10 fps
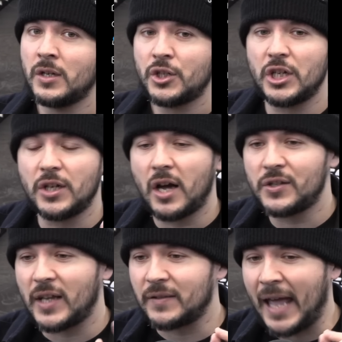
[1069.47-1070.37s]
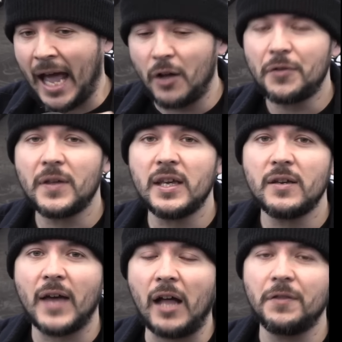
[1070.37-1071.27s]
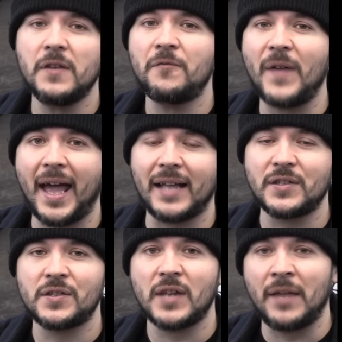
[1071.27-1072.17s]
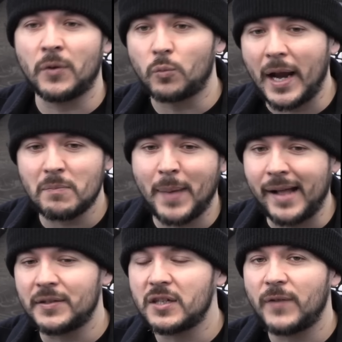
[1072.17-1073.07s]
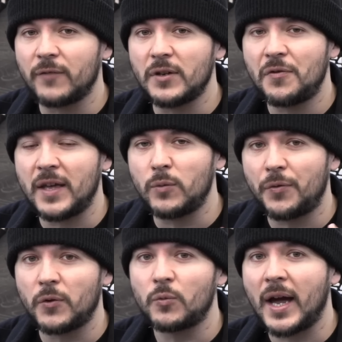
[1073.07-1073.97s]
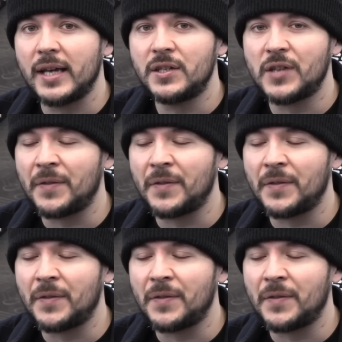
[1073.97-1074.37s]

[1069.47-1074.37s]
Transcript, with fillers: She does like the healthy healthy fats and the right balance of everything with the rice,